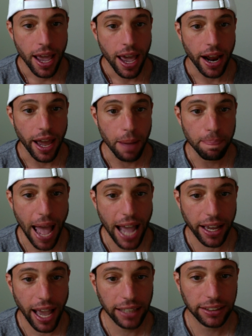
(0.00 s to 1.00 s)
and I am
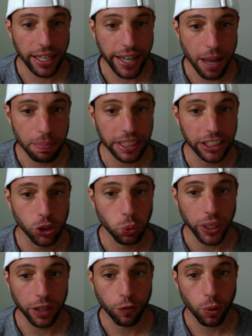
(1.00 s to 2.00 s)
back as I am each
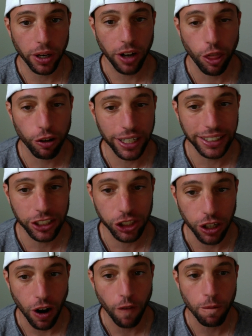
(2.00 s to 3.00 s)
week for another
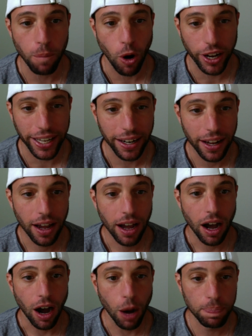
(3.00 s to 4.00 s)
edition of Market
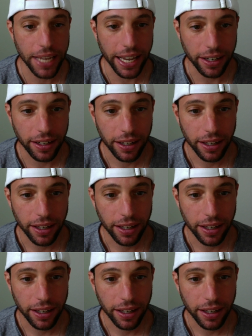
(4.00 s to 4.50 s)
Update.